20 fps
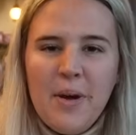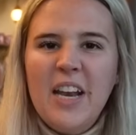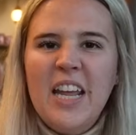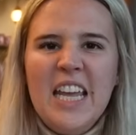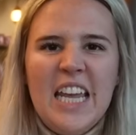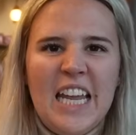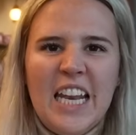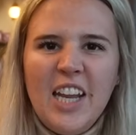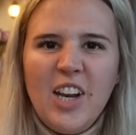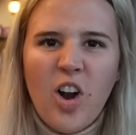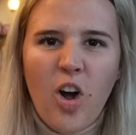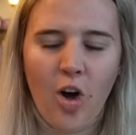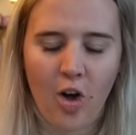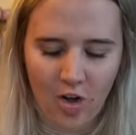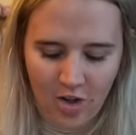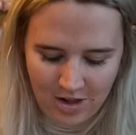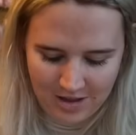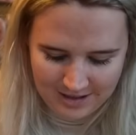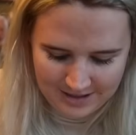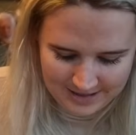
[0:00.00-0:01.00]
gonna eat it all.
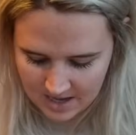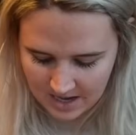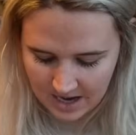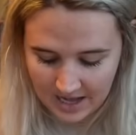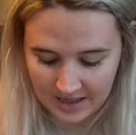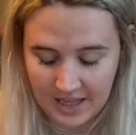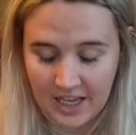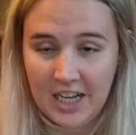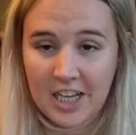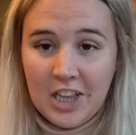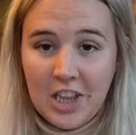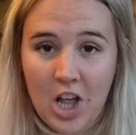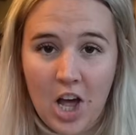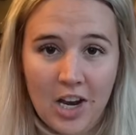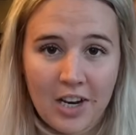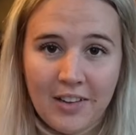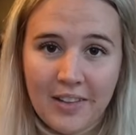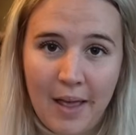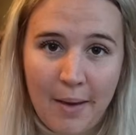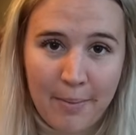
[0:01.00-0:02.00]
I like a
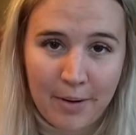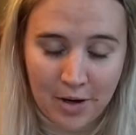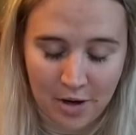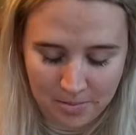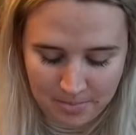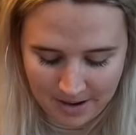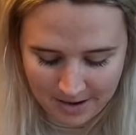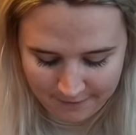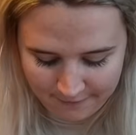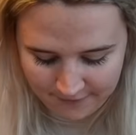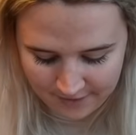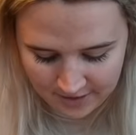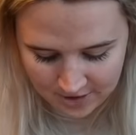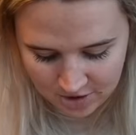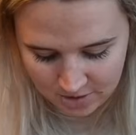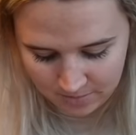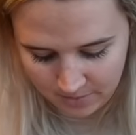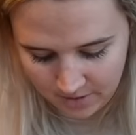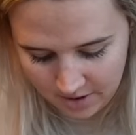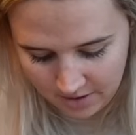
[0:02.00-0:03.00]
lot of lemon on my
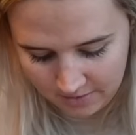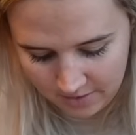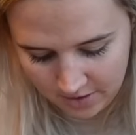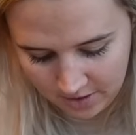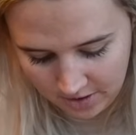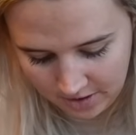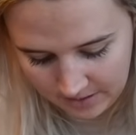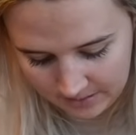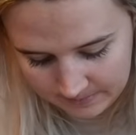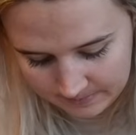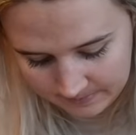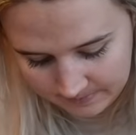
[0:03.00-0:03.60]
fish. I'm gonna really.